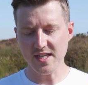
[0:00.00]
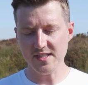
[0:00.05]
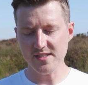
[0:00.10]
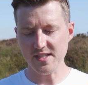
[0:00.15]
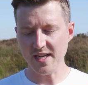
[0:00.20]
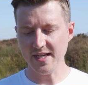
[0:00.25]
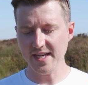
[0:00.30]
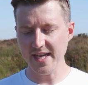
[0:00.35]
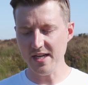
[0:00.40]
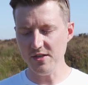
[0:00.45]

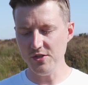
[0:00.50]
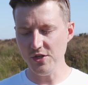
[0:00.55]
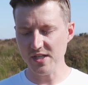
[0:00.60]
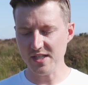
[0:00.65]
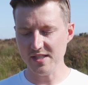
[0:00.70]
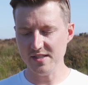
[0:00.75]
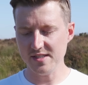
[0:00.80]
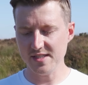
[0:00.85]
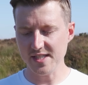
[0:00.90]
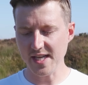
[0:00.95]
this, again you
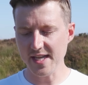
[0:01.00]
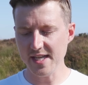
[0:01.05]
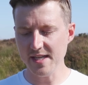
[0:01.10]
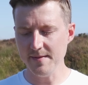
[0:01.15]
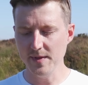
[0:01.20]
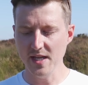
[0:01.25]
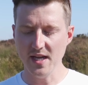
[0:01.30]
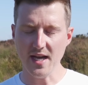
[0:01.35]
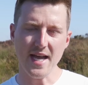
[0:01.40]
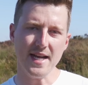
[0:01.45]
can
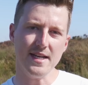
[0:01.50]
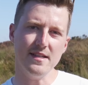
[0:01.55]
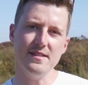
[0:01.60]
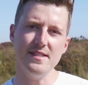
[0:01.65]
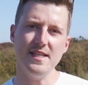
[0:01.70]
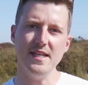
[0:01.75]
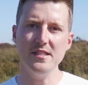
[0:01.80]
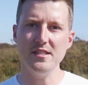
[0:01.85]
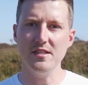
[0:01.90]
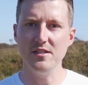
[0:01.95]
see I can
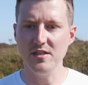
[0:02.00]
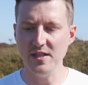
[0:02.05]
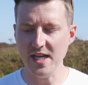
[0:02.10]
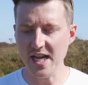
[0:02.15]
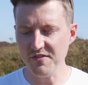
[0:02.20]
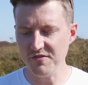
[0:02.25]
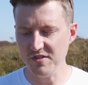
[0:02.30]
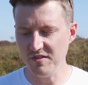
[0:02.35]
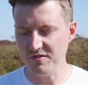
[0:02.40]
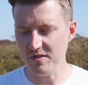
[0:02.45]
see to the
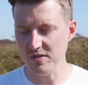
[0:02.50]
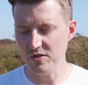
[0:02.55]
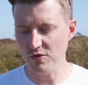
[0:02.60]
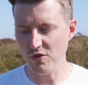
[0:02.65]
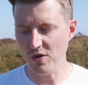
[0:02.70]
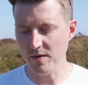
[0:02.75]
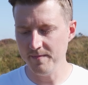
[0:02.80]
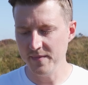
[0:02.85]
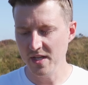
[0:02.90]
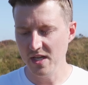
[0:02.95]
left of the
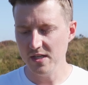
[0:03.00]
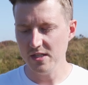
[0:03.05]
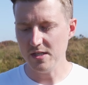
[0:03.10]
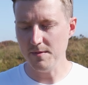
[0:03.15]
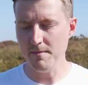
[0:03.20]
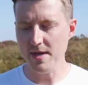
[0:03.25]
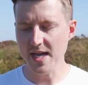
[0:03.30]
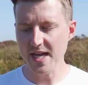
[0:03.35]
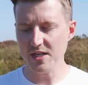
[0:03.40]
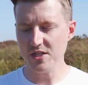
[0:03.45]
drone
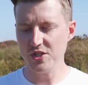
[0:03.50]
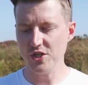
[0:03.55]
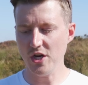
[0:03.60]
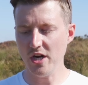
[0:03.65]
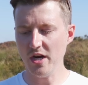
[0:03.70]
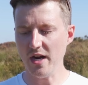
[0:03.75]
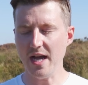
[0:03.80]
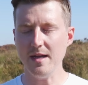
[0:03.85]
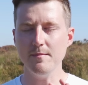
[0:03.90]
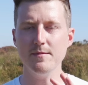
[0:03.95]
to make
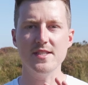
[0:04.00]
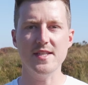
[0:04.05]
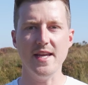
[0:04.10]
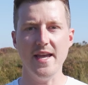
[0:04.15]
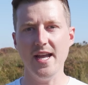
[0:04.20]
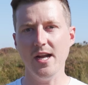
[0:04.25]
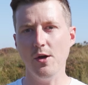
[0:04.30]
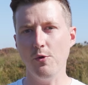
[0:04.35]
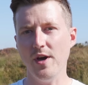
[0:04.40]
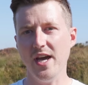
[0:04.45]
sure I'm
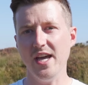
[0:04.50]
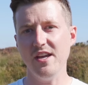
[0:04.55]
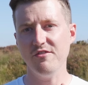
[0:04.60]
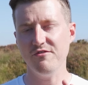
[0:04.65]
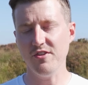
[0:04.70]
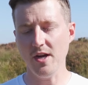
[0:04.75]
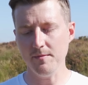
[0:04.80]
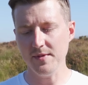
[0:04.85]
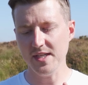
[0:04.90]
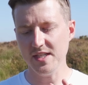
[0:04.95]
staying away
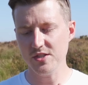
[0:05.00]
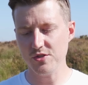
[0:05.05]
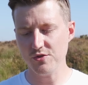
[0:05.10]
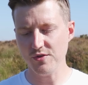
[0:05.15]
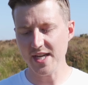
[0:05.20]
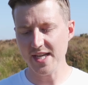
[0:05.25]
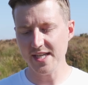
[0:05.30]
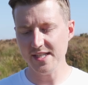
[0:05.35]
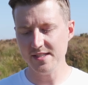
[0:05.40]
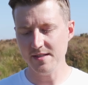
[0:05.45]
from these
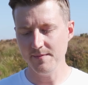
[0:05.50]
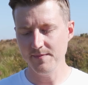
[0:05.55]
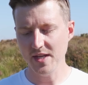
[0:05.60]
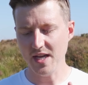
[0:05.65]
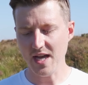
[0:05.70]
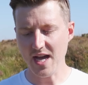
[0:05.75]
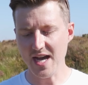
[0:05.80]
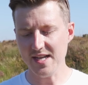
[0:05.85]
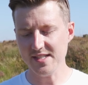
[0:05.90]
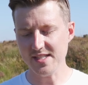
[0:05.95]
trees
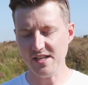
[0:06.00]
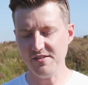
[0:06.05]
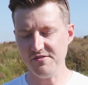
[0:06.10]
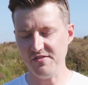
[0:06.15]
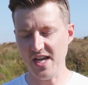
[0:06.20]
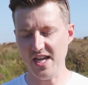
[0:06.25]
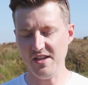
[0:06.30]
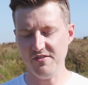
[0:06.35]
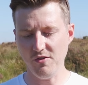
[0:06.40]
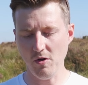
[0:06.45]
as I
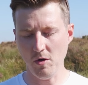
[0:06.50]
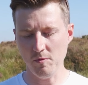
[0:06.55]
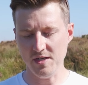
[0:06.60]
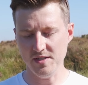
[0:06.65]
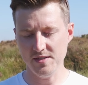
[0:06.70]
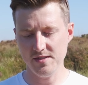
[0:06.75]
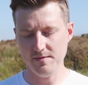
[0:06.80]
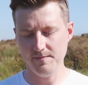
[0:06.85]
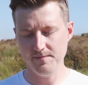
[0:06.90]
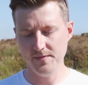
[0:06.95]
fly
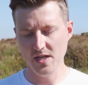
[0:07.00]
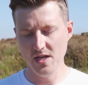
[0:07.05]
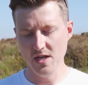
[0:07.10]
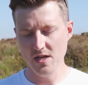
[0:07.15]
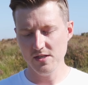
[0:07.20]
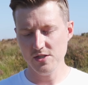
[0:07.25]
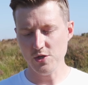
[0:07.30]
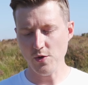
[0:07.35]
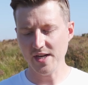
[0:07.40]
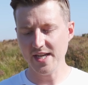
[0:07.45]
forwards.
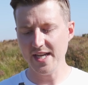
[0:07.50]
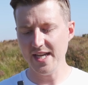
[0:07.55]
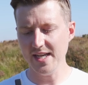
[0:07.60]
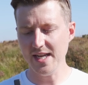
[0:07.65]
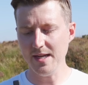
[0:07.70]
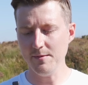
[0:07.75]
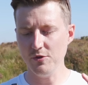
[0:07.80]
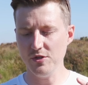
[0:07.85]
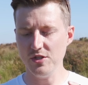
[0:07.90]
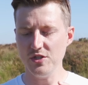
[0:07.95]
So
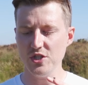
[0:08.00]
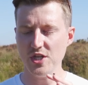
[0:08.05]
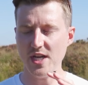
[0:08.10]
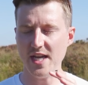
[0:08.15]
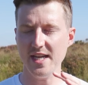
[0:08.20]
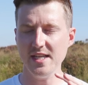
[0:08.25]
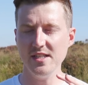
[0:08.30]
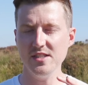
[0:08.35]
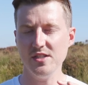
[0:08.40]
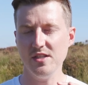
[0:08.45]
again, I'm going to
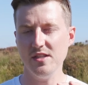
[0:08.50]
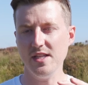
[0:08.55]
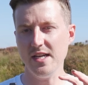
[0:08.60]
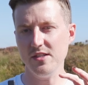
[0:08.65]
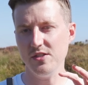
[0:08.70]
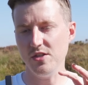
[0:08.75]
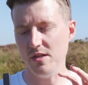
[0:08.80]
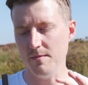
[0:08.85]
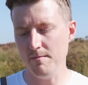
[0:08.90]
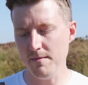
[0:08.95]
change
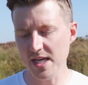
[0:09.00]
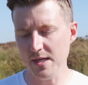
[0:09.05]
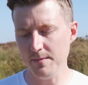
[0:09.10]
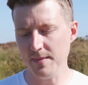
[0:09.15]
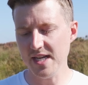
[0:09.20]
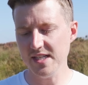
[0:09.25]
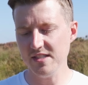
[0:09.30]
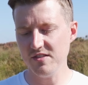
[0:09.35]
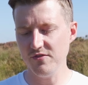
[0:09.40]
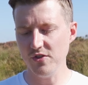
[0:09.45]
that to the
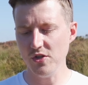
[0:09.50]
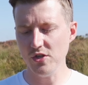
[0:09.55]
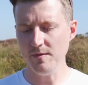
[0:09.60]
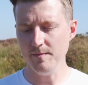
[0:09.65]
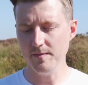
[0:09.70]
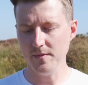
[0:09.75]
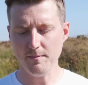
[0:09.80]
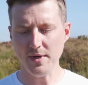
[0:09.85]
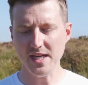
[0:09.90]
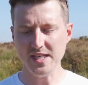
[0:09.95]
minimized view
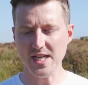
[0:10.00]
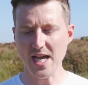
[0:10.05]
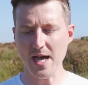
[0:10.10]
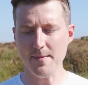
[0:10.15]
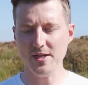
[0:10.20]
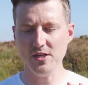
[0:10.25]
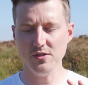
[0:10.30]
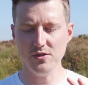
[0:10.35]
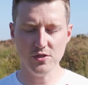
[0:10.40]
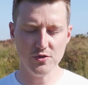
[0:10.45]
by
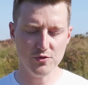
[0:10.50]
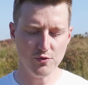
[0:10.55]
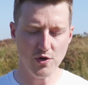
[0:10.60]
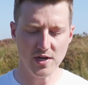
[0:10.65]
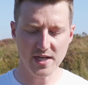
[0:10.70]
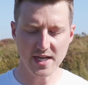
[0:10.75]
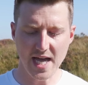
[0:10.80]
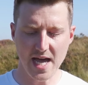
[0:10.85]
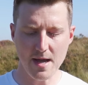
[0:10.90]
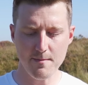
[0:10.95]
tapping on the
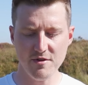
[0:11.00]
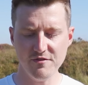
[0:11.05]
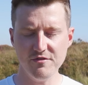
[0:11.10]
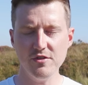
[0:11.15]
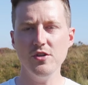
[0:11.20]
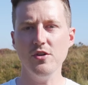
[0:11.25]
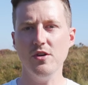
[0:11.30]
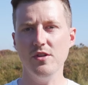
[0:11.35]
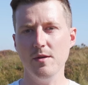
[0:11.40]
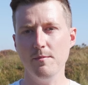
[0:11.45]
drone camera
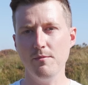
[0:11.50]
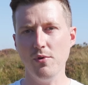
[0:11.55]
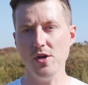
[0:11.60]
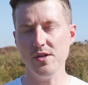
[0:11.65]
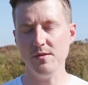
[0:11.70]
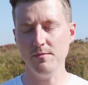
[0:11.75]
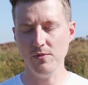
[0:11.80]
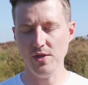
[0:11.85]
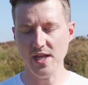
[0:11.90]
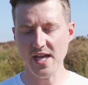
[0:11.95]
view on the
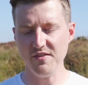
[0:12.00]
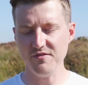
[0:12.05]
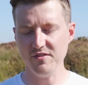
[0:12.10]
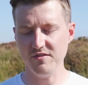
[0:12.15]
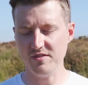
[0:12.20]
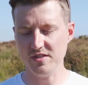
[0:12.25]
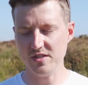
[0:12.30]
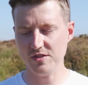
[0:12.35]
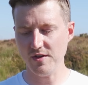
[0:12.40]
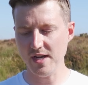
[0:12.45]
bottom left
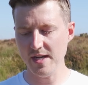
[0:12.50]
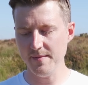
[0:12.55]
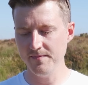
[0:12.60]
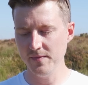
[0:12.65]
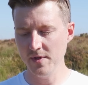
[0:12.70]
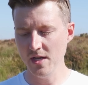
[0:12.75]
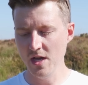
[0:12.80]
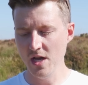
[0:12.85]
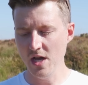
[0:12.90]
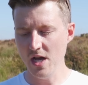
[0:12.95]
of the screen.
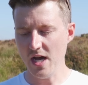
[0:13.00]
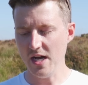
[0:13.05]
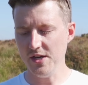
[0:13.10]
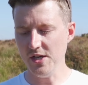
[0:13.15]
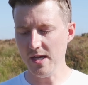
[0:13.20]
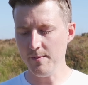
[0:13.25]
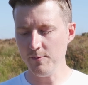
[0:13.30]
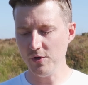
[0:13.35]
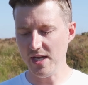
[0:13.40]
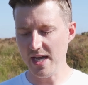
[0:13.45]

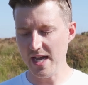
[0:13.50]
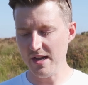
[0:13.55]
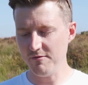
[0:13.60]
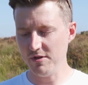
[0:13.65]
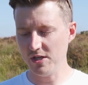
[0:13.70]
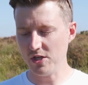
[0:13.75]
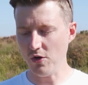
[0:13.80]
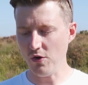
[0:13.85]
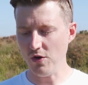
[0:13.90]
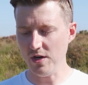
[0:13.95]
And now I'm going to hit
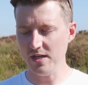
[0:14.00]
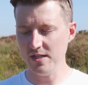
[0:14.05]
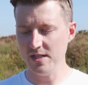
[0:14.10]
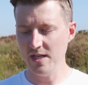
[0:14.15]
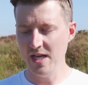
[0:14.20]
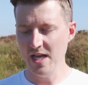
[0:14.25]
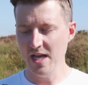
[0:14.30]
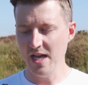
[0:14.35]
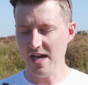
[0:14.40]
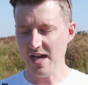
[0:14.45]
record,
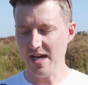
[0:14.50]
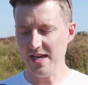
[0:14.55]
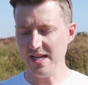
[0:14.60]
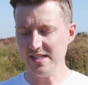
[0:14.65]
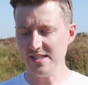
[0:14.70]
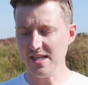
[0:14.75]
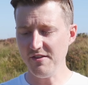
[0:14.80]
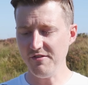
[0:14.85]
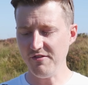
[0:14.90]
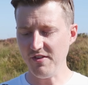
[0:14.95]
and
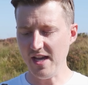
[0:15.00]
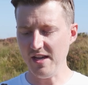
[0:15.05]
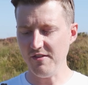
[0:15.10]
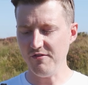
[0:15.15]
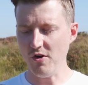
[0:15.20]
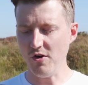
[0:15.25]
as I fly